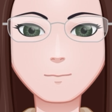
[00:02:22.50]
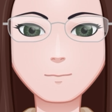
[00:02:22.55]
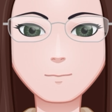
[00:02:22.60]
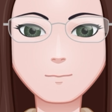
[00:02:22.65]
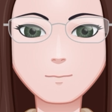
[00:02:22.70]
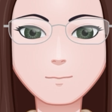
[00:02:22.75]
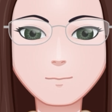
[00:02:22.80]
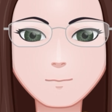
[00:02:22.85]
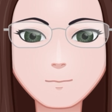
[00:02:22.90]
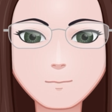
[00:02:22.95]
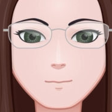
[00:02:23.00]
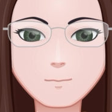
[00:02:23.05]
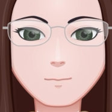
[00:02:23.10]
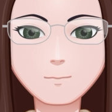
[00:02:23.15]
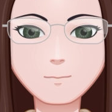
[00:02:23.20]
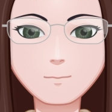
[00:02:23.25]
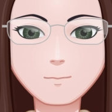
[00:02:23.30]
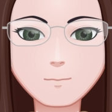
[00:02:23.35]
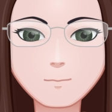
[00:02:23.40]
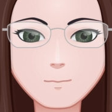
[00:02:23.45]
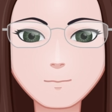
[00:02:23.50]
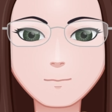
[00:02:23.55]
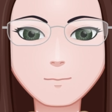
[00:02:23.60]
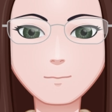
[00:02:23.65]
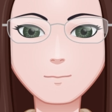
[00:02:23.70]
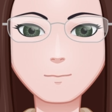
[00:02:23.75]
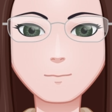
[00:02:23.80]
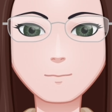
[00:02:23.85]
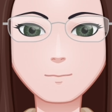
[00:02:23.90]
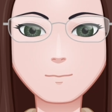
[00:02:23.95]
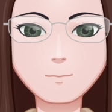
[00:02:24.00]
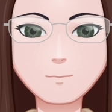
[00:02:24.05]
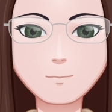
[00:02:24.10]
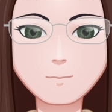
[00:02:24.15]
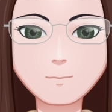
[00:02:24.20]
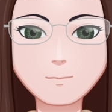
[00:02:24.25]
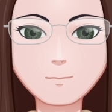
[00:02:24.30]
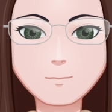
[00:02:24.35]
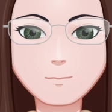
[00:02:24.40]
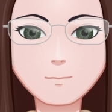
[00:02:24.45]
Ooh, there's a couple of extra pins there
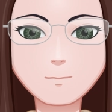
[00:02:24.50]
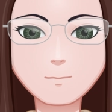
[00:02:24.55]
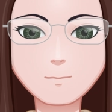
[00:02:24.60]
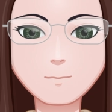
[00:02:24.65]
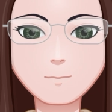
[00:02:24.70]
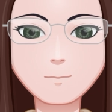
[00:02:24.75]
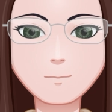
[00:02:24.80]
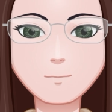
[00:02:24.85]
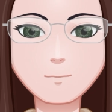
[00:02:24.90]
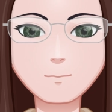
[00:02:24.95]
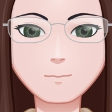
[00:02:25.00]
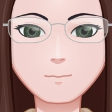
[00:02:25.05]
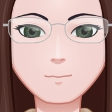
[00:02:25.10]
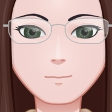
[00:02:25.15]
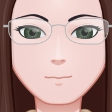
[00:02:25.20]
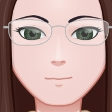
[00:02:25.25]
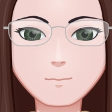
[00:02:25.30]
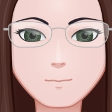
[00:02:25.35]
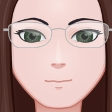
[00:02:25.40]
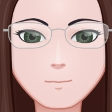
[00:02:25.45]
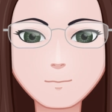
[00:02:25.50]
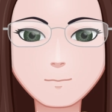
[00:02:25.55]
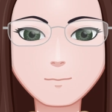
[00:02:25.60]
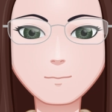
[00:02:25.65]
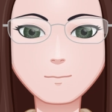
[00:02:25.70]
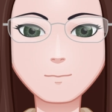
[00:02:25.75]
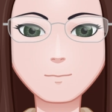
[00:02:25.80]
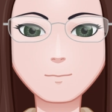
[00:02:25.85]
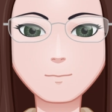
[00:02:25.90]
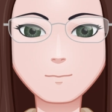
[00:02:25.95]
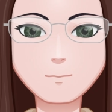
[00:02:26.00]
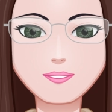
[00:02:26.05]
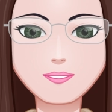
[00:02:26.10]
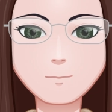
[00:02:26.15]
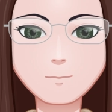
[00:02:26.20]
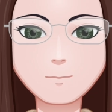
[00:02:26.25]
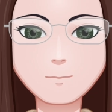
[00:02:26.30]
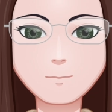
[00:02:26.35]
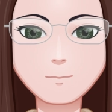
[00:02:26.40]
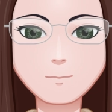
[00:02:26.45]
sticking out. There we go. Before I
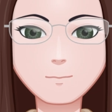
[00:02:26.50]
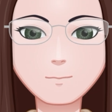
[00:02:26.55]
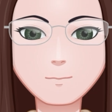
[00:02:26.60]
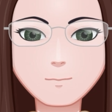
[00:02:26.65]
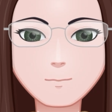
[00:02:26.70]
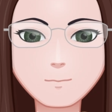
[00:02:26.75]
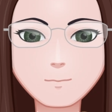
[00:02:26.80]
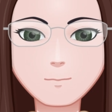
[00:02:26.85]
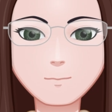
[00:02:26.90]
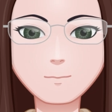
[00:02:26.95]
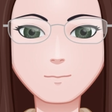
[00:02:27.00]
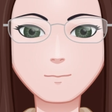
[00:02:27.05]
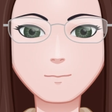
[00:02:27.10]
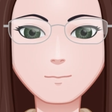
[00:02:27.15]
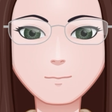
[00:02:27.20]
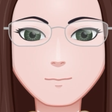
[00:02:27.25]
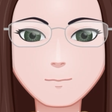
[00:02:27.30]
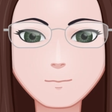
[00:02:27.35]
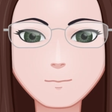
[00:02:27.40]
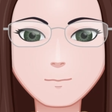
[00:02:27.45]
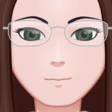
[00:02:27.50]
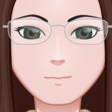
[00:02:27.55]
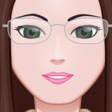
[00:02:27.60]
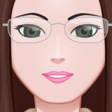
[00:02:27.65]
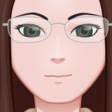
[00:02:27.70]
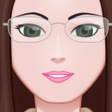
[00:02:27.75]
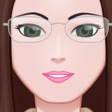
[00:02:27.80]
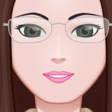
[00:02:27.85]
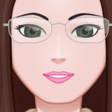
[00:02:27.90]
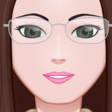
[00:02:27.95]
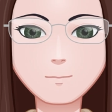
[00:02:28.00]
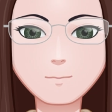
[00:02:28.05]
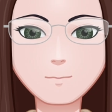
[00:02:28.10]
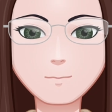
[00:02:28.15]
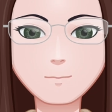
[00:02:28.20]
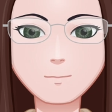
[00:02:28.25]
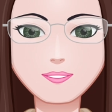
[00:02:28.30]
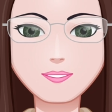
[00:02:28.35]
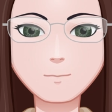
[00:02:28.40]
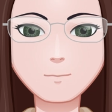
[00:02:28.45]
bend them. Any more?
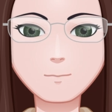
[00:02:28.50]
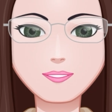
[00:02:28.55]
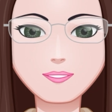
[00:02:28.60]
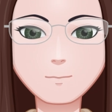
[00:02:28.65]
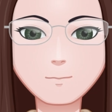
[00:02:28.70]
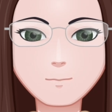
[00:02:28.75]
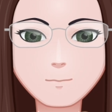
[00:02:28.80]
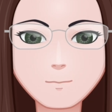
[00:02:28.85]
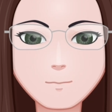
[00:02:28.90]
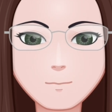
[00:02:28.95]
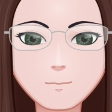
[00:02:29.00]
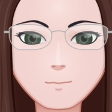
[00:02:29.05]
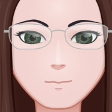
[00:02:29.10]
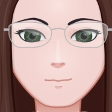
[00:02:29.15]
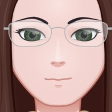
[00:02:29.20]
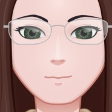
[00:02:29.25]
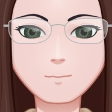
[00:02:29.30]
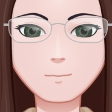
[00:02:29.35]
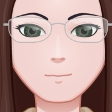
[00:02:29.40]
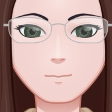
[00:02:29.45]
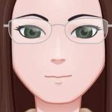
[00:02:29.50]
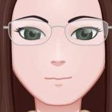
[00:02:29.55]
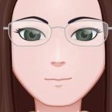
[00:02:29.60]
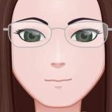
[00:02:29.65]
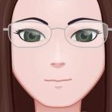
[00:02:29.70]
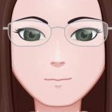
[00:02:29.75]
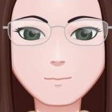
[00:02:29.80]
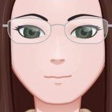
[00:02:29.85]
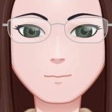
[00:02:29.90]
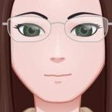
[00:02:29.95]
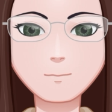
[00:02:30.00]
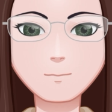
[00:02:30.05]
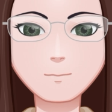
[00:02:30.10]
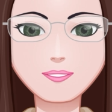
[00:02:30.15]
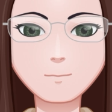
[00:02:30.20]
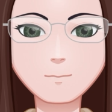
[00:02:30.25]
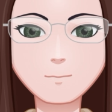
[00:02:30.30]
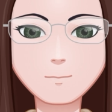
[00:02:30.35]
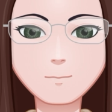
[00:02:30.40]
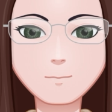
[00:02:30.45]
For any more? No, that
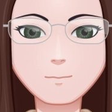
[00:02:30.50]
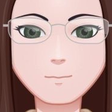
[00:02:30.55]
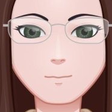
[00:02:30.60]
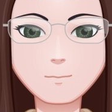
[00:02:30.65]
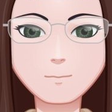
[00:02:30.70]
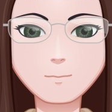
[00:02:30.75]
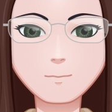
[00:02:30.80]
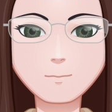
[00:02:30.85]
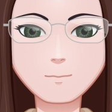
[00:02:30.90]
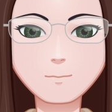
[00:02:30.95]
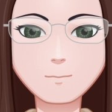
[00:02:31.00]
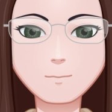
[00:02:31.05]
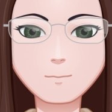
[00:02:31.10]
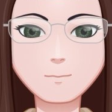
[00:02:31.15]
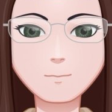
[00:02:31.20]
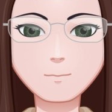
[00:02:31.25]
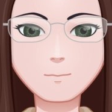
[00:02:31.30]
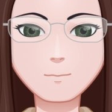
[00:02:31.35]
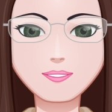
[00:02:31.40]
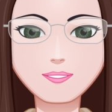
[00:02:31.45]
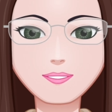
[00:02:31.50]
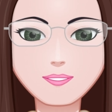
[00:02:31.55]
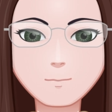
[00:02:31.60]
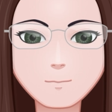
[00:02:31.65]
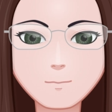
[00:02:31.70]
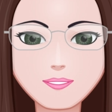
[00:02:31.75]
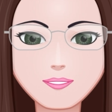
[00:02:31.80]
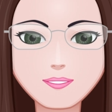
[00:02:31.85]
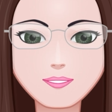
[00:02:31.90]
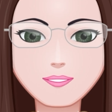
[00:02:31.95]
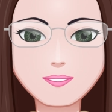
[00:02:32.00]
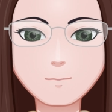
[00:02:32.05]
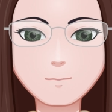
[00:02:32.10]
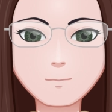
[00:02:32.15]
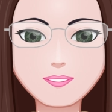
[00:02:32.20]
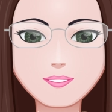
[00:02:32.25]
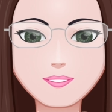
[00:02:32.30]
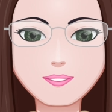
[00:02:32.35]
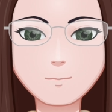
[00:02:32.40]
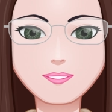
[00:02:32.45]
looks to be all of them. So I've
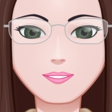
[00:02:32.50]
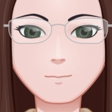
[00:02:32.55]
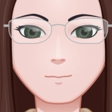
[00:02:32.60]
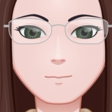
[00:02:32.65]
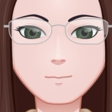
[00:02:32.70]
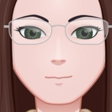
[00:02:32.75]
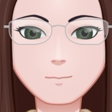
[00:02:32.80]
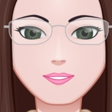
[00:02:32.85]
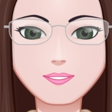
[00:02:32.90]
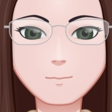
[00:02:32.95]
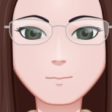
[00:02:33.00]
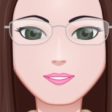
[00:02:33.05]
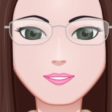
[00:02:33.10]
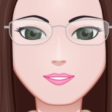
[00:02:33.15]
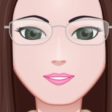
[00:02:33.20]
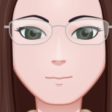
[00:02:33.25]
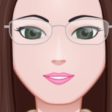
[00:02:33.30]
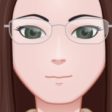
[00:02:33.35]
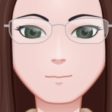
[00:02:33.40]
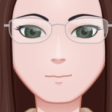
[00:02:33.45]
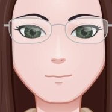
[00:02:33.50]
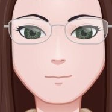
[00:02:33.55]
now got a tin.